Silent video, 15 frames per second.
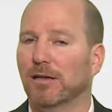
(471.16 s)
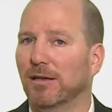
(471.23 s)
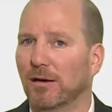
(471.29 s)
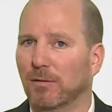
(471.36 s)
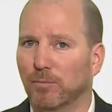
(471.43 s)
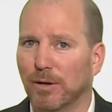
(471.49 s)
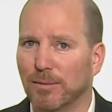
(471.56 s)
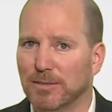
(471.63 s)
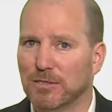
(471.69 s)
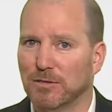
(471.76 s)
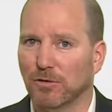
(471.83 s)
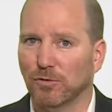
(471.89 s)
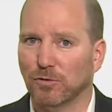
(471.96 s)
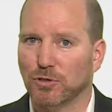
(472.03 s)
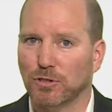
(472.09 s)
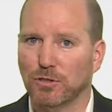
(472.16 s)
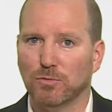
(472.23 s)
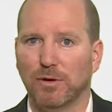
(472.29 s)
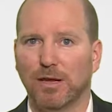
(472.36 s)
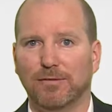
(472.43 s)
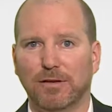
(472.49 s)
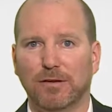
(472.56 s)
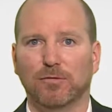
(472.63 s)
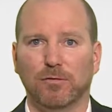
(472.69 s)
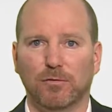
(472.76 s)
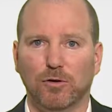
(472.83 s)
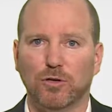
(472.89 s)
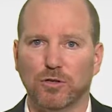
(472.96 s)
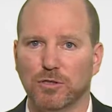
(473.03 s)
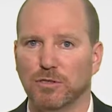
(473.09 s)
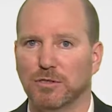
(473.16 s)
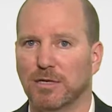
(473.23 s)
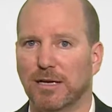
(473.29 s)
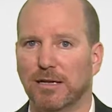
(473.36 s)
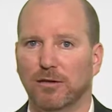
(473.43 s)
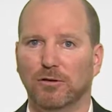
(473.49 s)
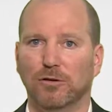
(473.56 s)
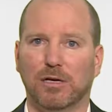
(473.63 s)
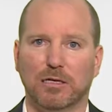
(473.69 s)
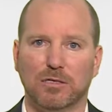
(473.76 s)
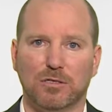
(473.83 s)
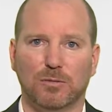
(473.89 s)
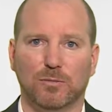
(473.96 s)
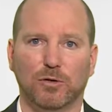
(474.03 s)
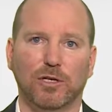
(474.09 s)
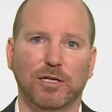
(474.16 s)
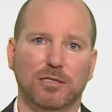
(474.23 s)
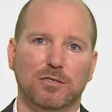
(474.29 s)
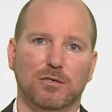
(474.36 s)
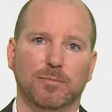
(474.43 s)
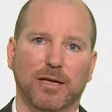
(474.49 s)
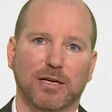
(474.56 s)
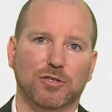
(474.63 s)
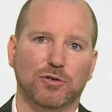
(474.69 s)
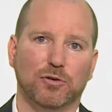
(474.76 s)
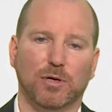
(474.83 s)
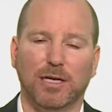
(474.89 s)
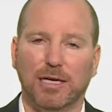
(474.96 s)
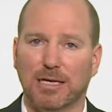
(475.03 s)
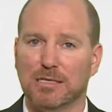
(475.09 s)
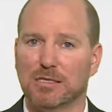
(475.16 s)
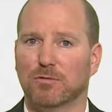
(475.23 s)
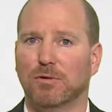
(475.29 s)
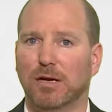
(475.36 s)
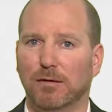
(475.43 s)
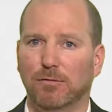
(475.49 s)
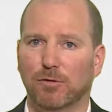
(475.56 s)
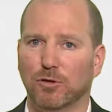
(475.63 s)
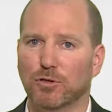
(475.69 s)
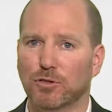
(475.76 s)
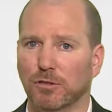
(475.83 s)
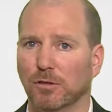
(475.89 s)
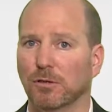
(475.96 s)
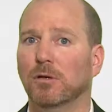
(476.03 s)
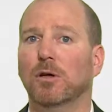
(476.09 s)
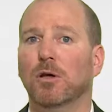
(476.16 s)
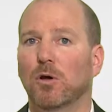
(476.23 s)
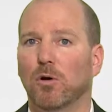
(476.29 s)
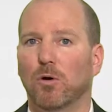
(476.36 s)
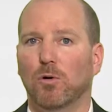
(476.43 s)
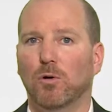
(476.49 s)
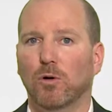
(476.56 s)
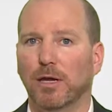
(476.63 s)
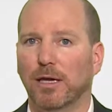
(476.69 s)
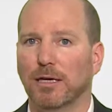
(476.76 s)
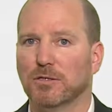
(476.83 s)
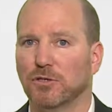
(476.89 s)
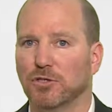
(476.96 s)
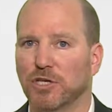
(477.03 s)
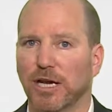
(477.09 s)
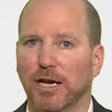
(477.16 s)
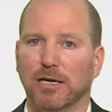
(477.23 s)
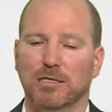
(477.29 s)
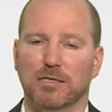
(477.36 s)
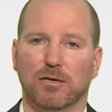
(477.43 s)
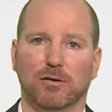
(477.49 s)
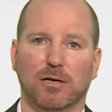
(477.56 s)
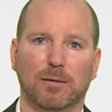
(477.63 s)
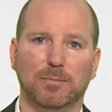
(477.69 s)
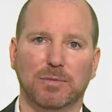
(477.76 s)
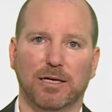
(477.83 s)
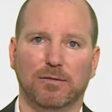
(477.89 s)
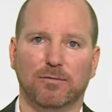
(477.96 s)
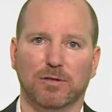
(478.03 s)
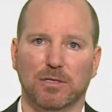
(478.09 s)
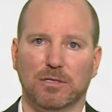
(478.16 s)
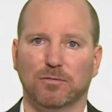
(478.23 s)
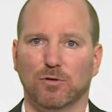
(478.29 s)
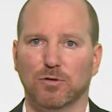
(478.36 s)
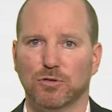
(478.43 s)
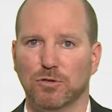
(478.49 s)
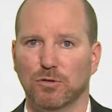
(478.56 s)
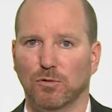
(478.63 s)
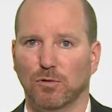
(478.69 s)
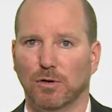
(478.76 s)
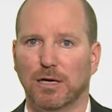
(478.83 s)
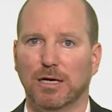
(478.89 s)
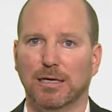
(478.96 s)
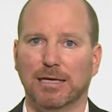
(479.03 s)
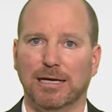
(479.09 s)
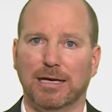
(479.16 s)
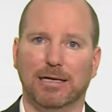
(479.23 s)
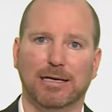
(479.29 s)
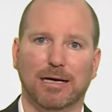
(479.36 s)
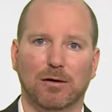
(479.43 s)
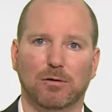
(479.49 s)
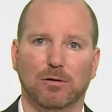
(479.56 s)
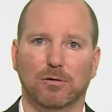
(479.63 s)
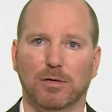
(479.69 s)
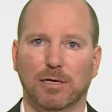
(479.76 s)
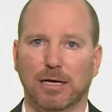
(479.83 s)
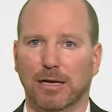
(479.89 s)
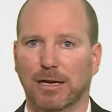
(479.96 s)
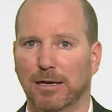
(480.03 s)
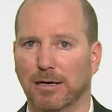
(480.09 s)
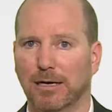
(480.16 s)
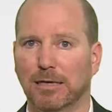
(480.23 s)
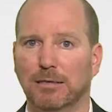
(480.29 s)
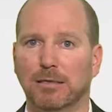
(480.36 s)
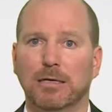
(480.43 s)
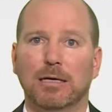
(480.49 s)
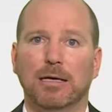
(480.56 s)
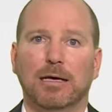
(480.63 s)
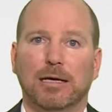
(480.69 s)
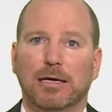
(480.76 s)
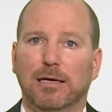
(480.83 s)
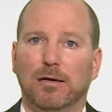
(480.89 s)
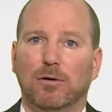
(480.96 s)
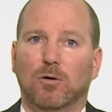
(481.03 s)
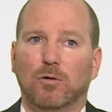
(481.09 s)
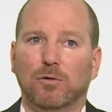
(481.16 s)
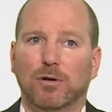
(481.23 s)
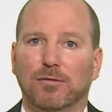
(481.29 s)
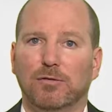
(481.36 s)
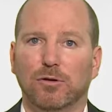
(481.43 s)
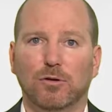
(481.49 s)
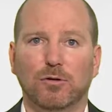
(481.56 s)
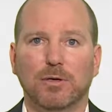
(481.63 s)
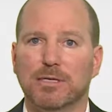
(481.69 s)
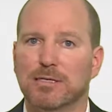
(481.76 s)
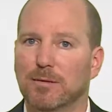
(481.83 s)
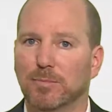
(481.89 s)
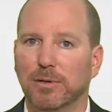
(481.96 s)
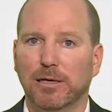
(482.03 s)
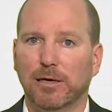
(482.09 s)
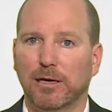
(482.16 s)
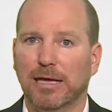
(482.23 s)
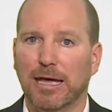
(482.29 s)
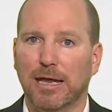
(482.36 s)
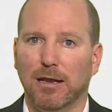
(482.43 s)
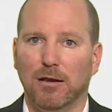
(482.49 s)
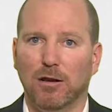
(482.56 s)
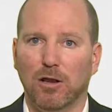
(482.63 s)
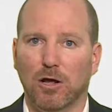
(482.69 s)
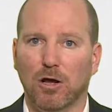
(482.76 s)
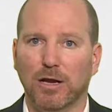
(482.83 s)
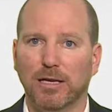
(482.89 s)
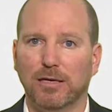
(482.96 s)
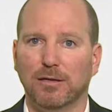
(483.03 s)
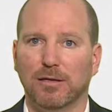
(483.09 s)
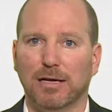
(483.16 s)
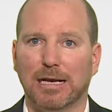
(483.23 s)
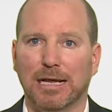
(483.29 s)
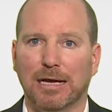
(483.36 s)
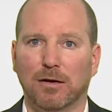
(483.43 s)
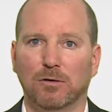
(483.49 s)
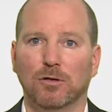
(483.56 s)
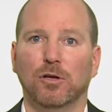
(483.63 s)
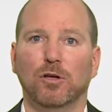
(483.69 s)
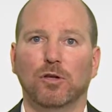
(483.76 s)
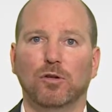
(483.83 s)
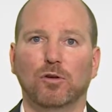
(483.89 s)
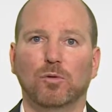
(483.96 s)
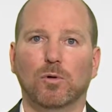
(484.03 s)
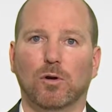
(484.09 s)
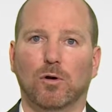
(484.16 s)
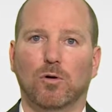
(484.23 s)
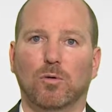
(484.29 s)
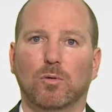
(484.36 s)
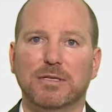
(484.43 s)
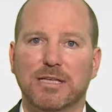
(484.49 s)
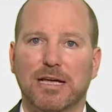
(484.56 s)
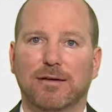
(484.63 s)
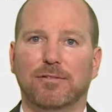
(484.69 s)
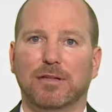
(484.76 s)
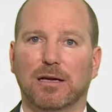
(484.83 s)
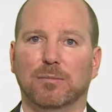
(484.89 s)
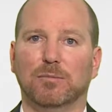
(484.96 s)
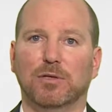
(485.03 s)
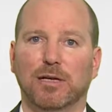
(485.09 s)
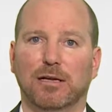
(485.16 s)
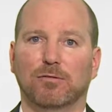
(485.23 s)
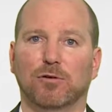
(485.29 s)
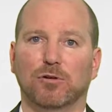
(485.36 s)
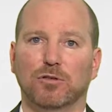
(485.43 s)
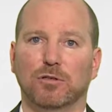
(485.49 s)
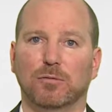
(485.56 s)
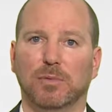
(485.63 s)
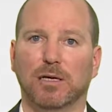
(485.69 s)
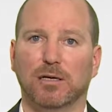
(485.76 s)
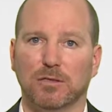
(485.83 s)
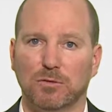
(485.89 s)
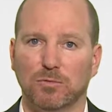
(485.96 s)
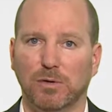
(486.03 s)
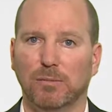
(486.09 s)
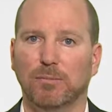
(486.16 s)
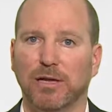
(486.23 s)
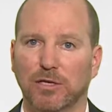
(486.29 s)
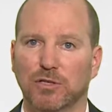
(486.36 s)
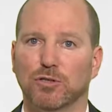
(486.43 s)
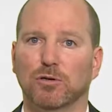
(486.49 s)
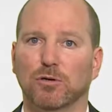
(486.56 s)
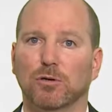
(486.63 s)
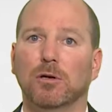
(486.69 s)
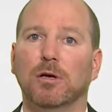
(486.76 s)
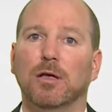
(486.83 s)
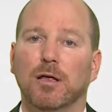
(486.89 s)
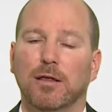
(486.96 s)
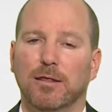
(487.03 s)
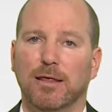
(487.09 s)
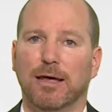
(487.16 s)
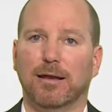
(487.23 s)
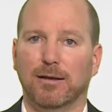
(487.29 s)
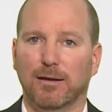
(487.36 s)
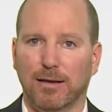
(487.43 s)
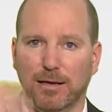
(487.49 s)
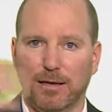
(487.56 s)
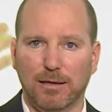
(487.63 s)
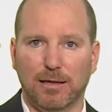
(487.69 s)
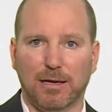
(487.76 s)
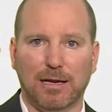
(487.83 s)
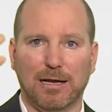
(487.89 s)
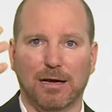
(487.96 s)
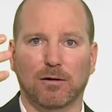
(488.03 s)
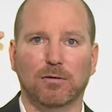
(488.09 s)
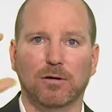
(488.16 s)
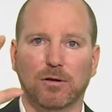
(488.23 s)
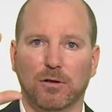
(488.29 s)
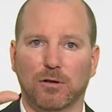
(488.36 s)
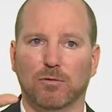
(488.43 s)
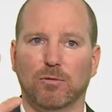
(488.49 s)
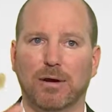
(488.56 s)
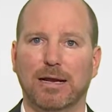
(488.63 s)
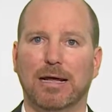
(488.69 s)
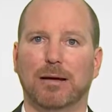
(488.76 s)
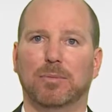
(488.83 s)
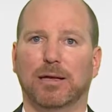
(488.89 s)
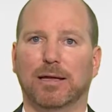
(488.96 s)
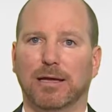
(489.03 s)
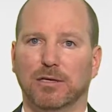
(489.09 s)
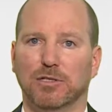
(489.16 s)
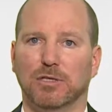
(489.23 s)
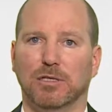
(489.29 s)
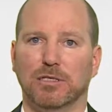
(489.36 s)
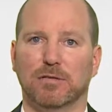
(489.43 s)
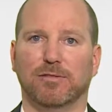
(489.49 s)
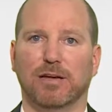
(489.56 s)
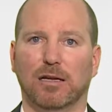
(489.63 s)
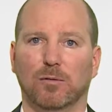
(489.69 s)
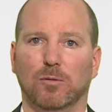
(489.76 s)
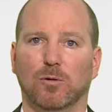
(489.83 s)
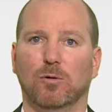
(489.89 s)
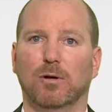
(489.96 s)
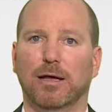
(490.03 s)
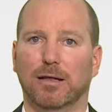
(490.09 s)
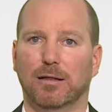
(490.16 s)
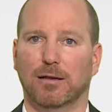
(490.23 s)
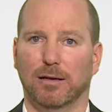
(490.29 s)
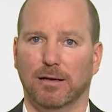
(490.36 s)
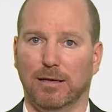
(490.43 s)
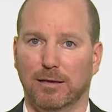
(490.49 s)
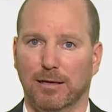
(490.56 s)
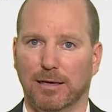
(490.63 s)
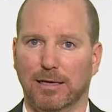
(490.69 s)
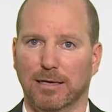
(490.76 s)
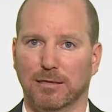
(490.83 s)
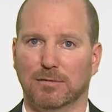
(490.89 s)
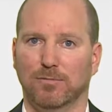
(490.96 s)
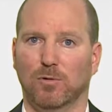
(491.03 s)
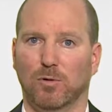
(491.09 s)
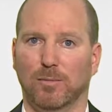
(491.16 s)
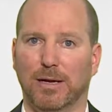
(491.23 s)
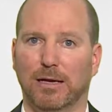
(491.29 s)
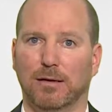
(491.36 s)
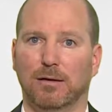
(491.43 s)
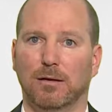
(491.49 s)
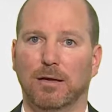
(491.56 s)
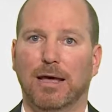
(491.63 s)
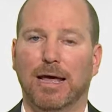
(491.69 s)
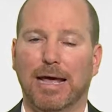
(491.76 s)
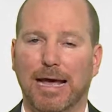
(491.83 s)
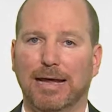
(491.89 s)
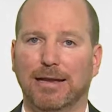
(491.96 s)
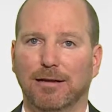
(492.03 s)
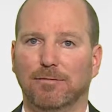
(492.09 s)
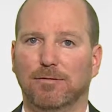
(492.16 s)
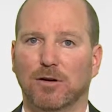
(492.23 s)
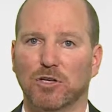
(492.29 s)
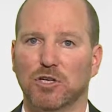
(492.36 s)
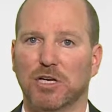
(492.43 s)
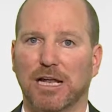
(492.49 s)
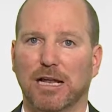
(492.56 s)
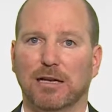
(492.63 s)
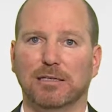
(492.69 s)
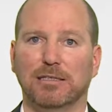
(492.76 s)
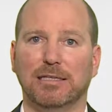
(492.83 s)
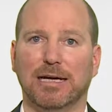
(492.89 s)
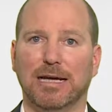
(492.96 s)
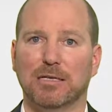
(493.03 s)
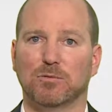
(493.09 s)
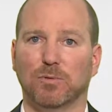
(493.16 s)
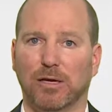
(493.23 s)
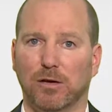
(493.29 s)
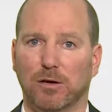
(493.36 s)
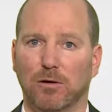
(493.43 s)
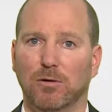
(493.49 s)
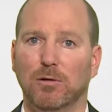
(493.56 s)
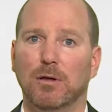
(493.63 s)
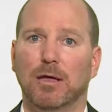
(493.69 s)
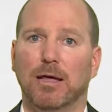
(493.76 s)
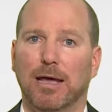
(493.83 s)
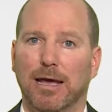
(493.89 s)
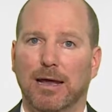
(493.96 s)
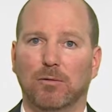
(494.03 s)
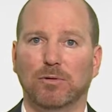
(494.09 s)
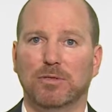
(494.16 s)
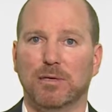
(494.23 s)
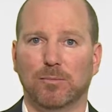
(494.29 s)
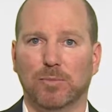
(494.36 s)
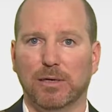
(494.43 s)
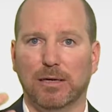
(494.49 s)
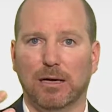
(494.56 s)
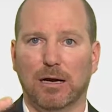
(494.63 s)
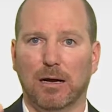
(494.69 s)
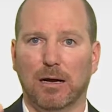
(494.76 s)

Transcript: the on-premise solutions, we have different versions, and the customer needs to make sure he has the right version, or he has to check, is there an update for this version or not? Can I download? Can I not? Here, all to do is simply, again, log into the cloud. You will always have the up-to-date version because we make sure that in the cloud, the right application is available in the latest format. Adding functionality as we go, and we simply